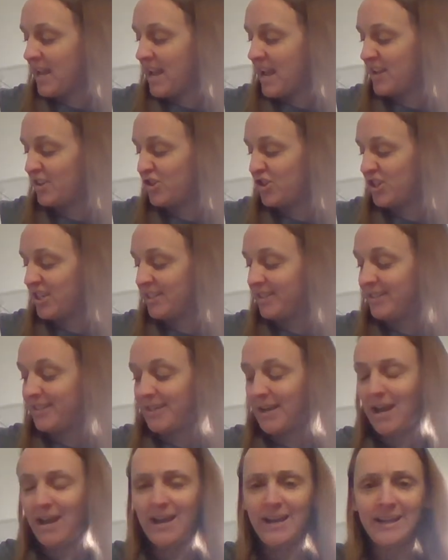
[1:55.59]
and she
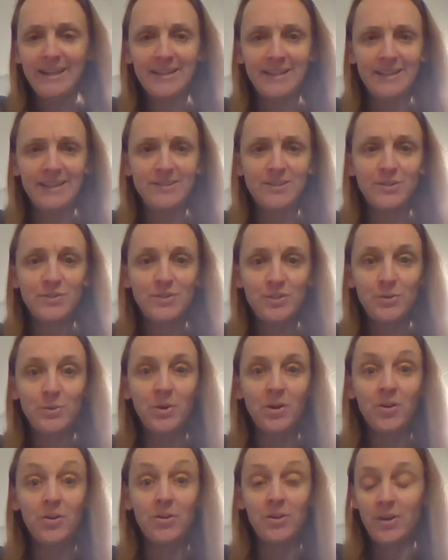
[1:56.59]
tied it to
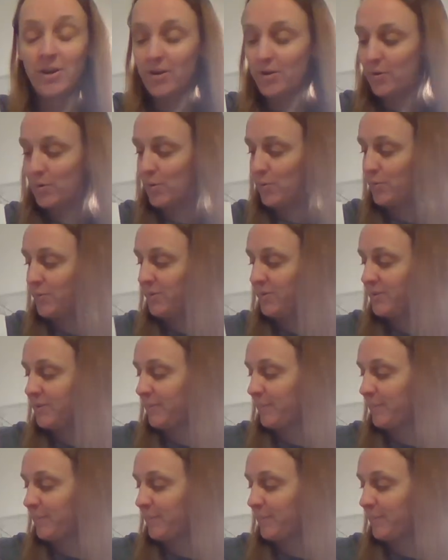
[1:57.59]
her nose.